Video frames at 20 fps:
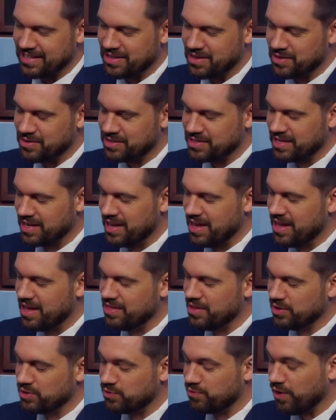in
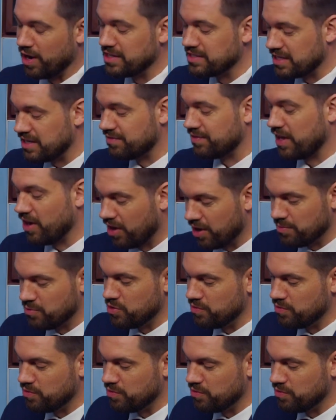those funds. And if they are,